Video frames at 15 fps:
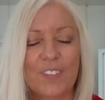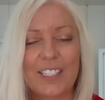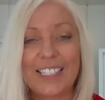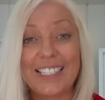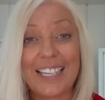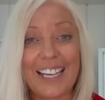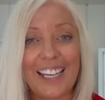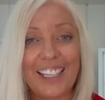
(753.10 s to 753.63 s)

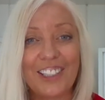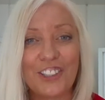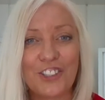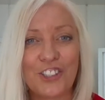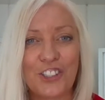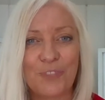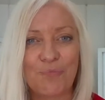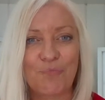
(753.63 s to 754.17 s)

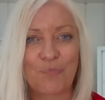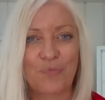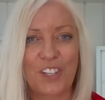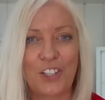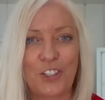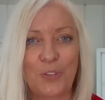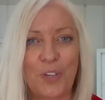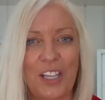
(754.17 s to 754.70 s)
stage,
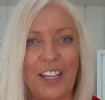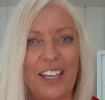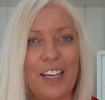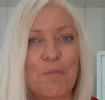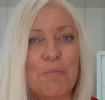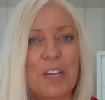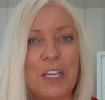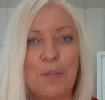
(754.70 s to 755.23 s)
where they
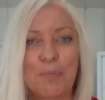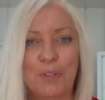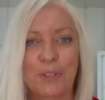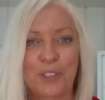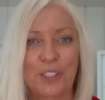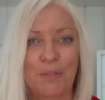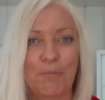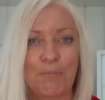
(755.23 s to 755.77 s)
get people
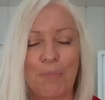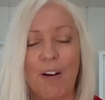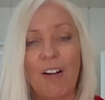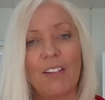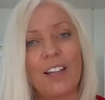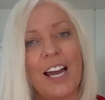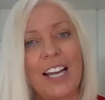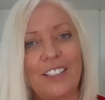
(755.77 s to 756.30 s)
to
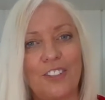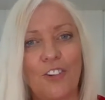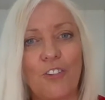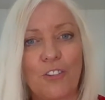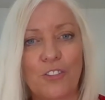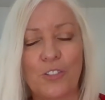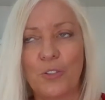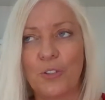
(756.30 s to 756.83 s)
bark like
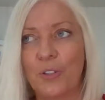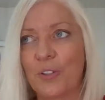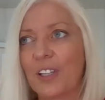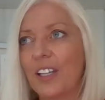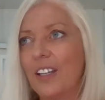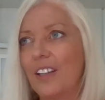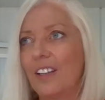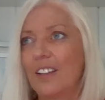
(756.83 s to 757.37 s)
dogs or,
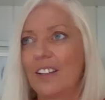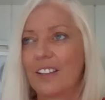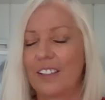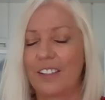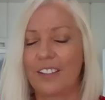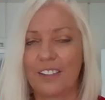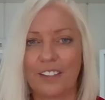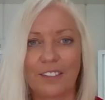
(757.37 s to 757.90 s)

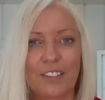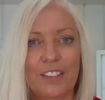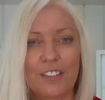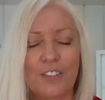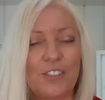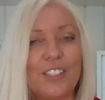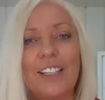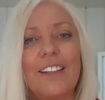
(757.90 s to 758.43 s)

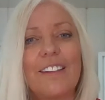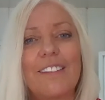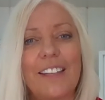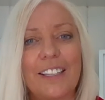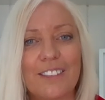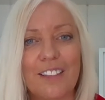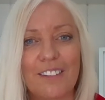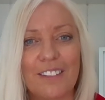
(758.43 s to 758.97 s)
do silly
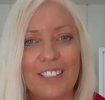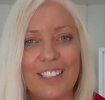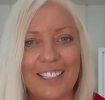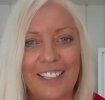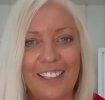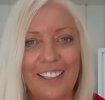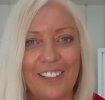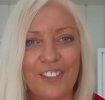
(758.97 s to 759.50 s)
things on the
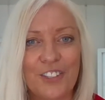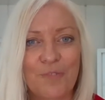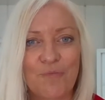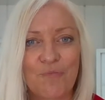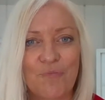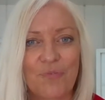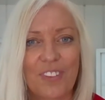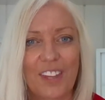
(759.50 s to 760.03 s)
stage.
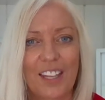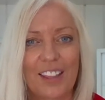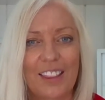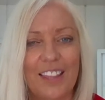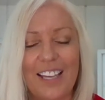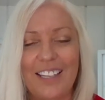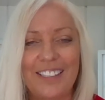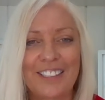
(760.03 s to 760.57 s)

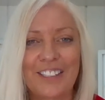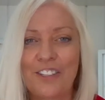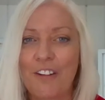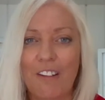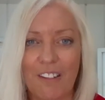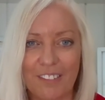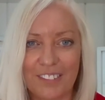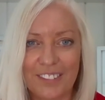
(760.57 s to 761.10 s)
That is
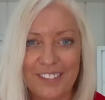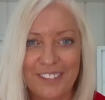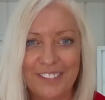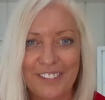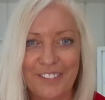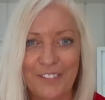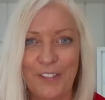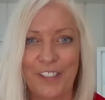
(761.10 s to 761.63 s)
not
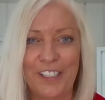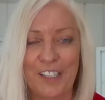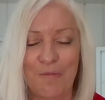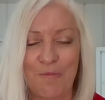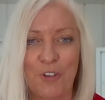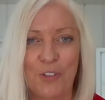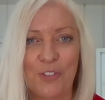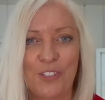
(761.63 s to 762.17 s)
what
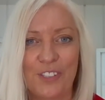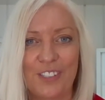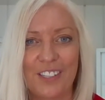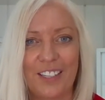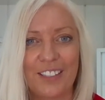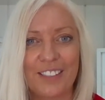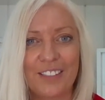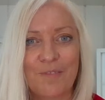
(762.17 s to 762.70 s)
hypnosis
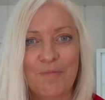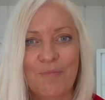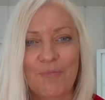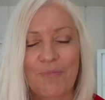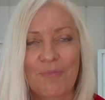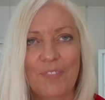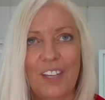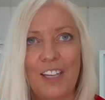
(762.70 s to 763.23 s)
is.
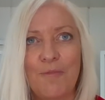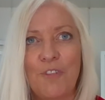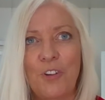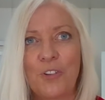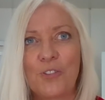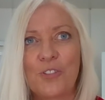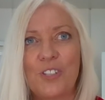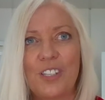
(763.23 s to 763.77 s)

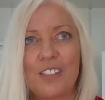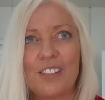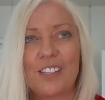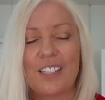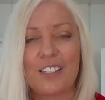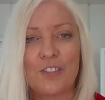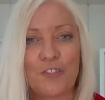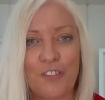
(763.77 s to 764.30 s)
Hypnosis
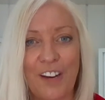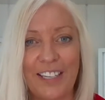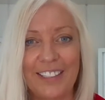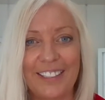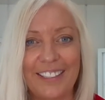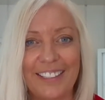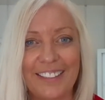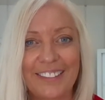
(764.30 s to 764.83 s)
is
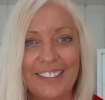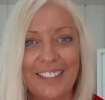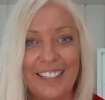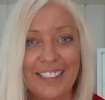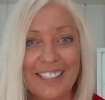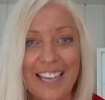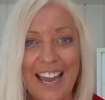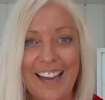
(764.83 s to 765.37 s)
friendly,
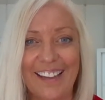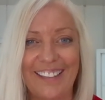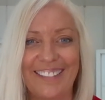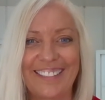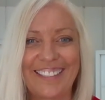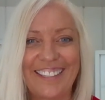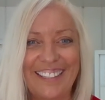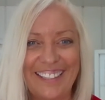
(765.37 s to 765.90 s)
it's
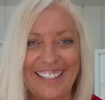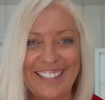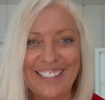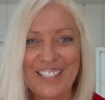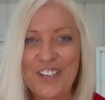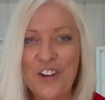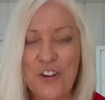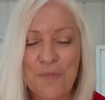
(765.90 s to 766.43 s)
kind,
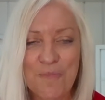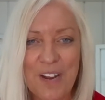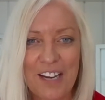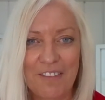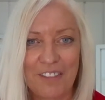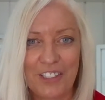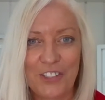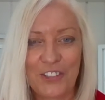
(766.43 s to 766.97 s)
it's not
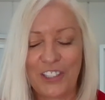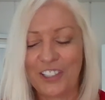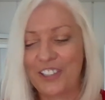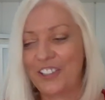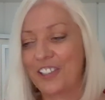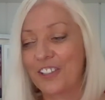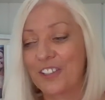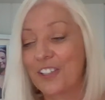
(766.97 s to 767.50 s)
about
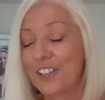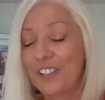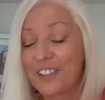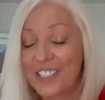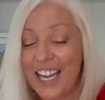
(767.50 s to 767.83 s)
restriction.